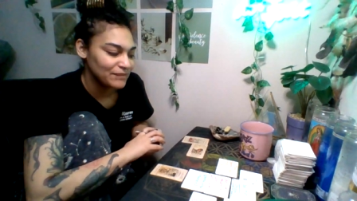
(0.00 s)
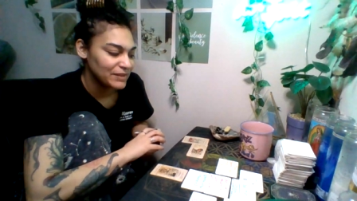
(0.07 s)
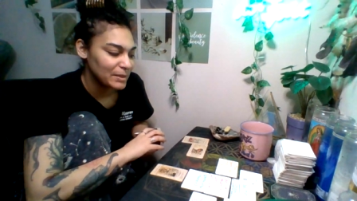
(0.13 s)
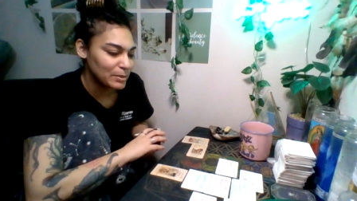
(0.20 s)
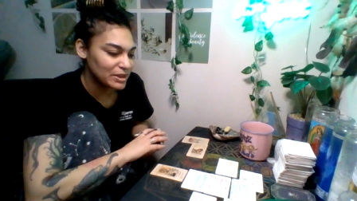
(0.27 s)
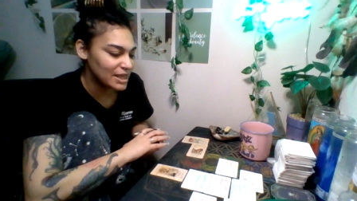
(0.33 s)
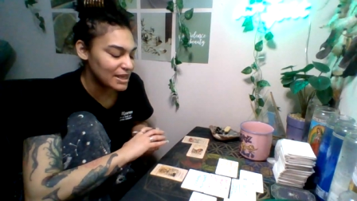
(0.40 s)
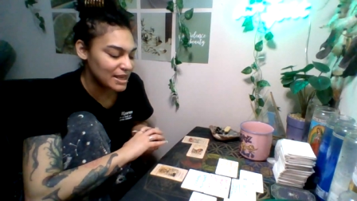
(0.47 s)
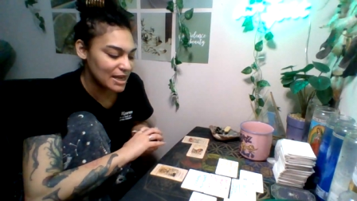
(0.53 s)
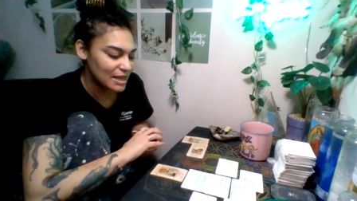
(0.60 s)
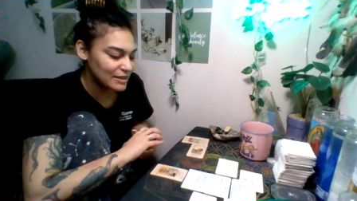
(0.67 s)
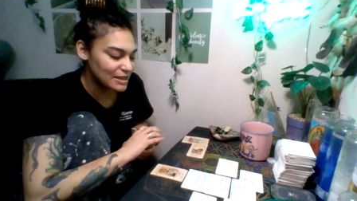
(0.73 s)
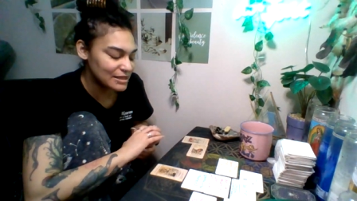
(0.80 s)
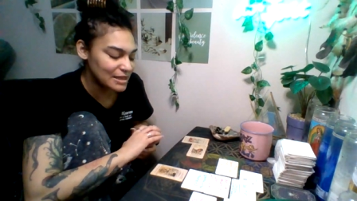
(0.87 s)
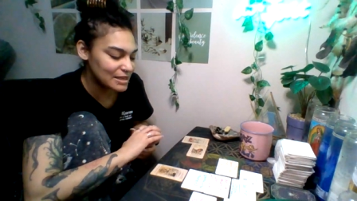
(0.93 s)
But they
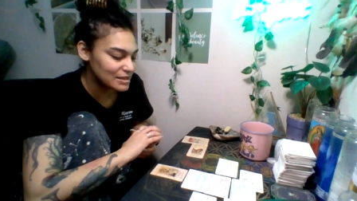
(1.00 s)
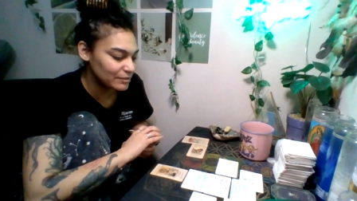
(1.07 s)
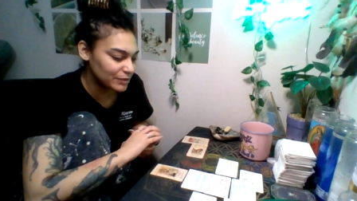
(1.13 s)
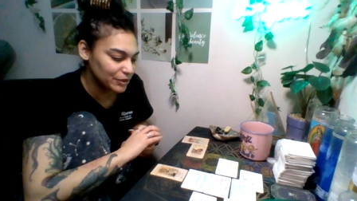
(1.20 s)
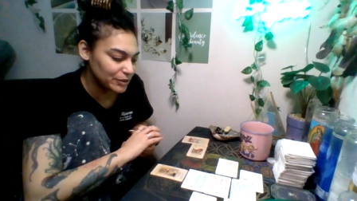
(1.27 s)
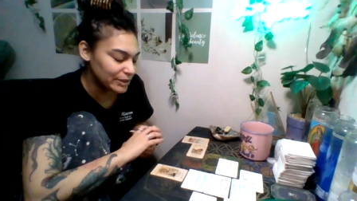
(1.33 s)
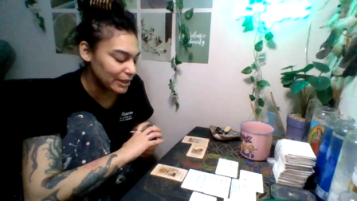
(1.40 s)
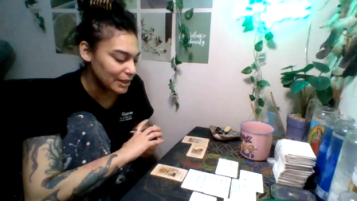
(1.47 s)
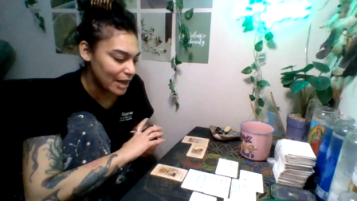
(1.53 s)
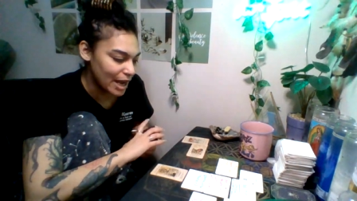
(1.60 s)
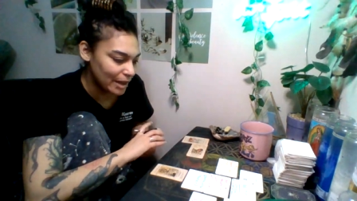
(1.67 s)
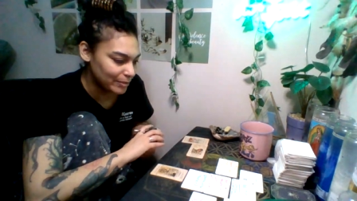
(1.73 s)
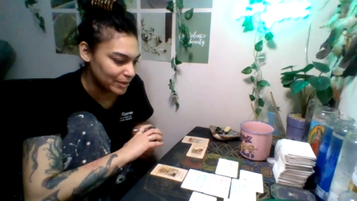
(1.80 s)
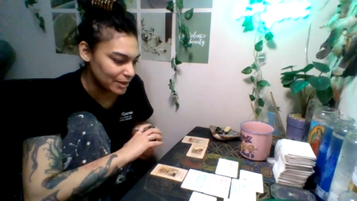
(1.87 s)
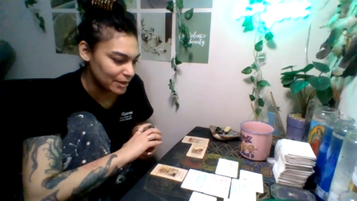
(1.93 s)
can't. That's not something you can
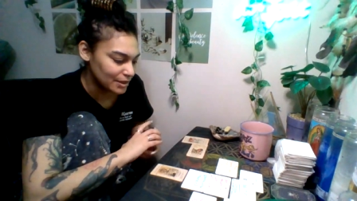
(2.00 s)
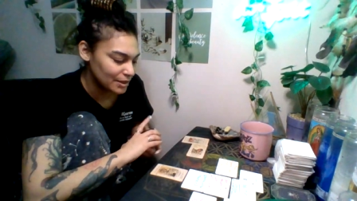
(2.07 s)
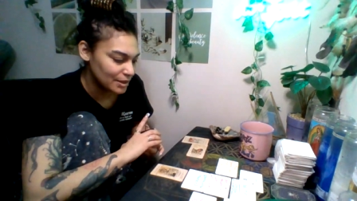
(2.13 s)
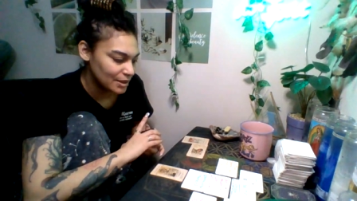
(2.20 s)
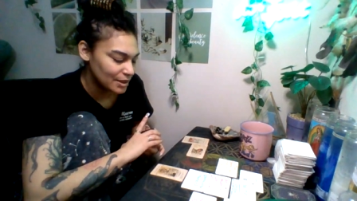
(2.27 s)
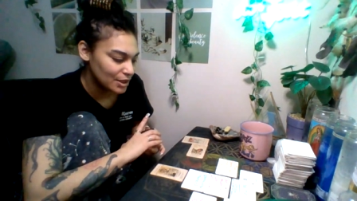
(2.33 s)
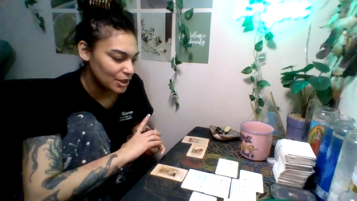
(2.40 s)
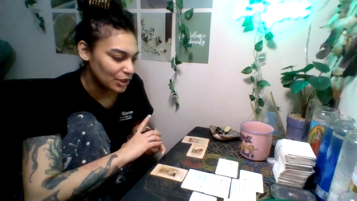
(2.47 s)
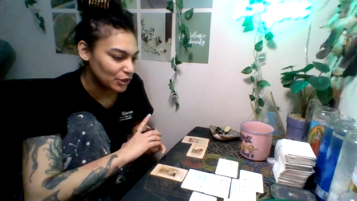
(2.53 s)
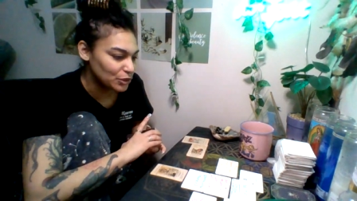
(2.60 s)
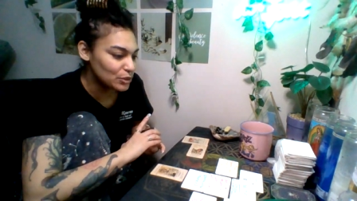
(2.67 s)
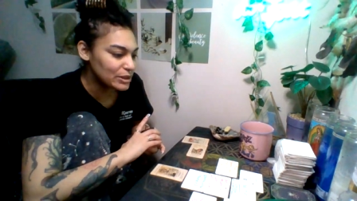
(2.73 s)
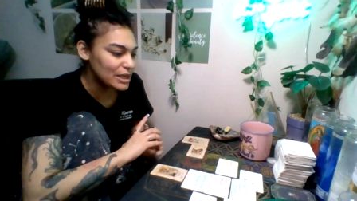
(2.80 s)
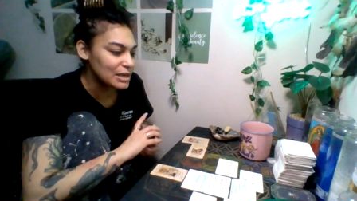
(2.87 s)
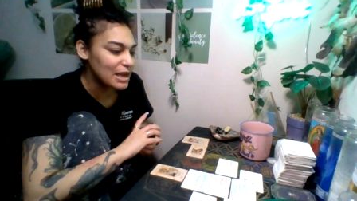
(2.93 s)
copy.
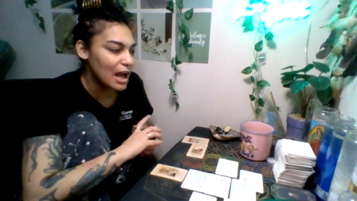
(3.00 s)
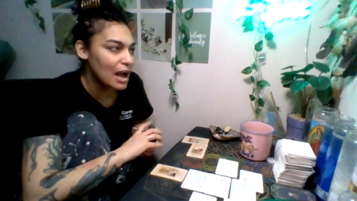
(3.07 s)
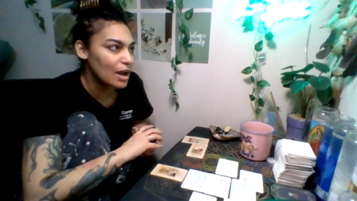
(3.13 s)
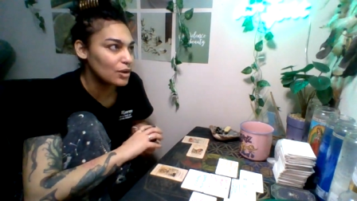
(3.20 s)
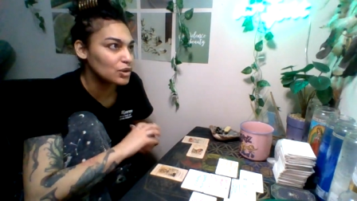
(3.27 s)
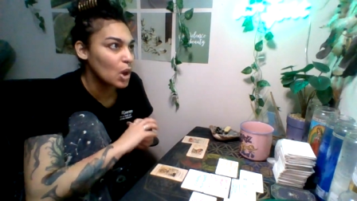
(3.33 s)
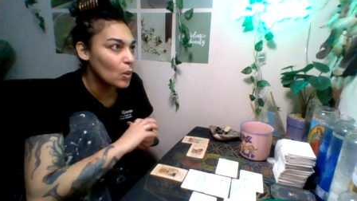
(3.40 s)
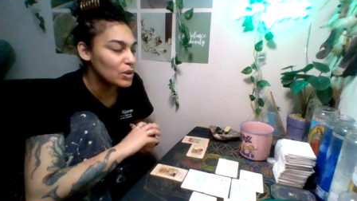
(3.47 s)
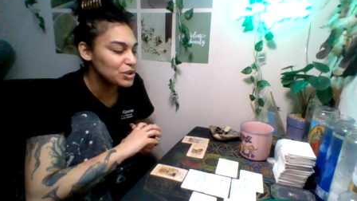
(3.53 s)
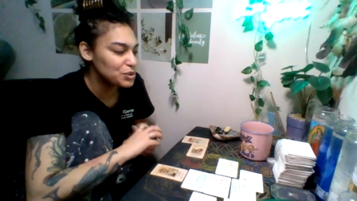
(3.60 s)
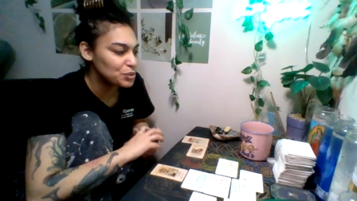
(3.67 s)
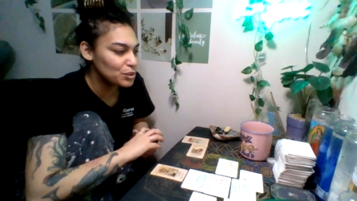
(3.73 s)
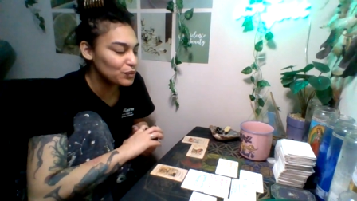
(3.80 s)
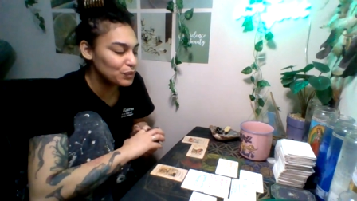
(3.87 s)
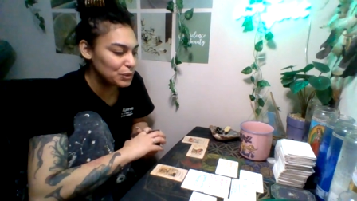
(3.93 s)
You cannot go
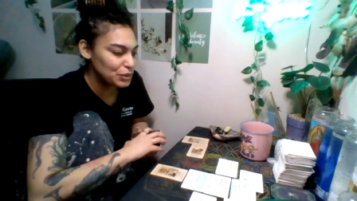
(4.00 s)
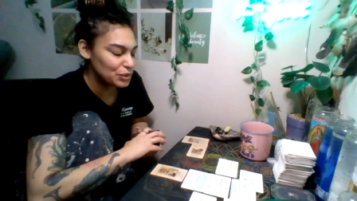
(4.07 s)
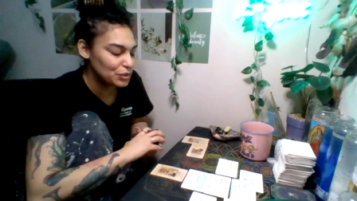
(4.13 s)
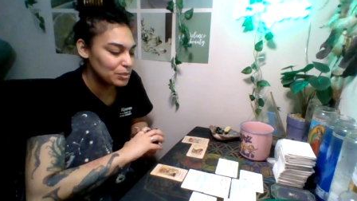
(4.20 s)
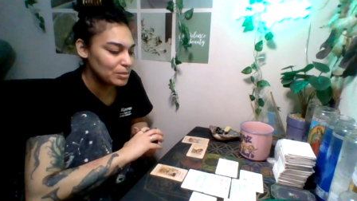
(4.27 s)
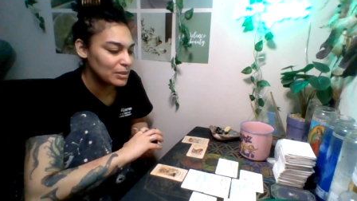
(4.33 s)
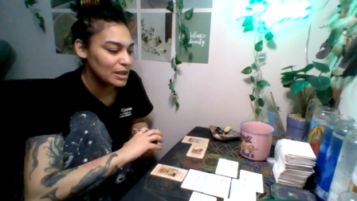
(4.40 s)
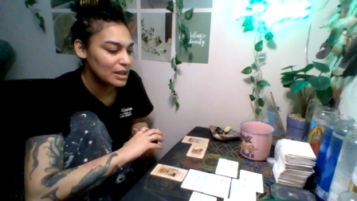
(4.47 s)
into a room.